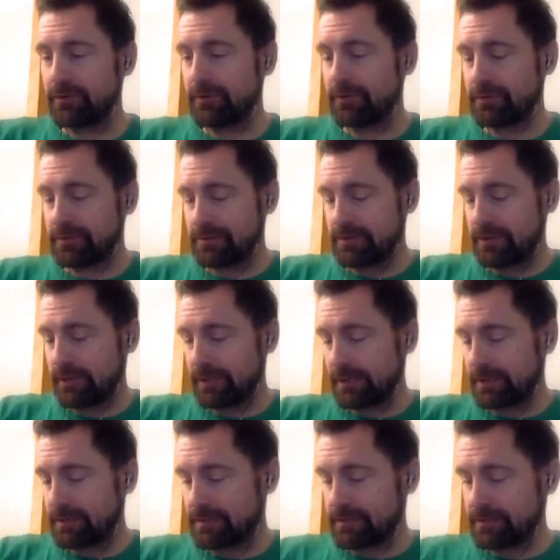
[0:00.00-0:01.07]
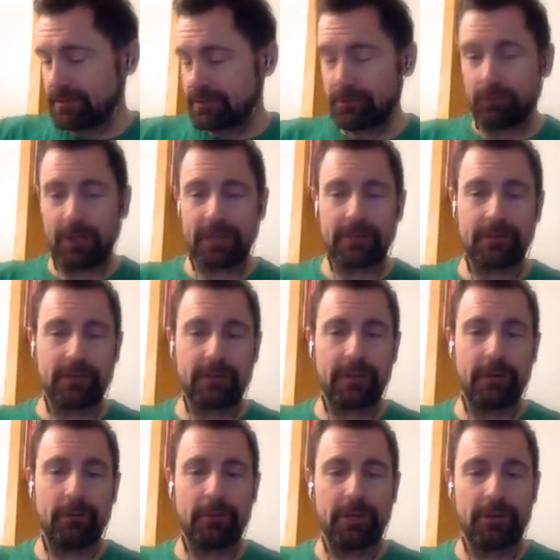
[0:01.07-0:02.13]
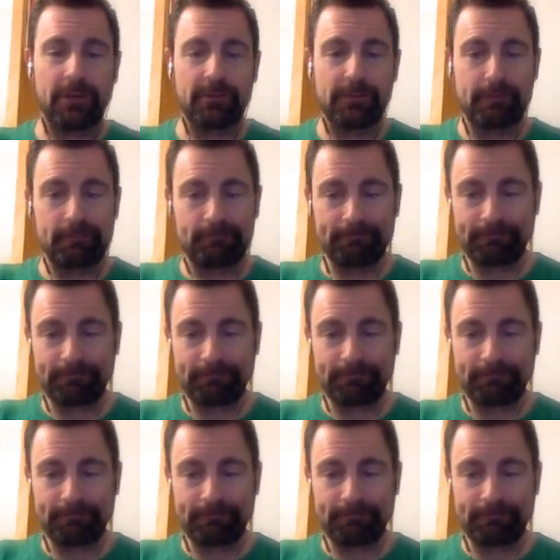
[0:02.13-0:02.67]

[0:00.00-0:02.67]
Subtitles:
the director carabiners.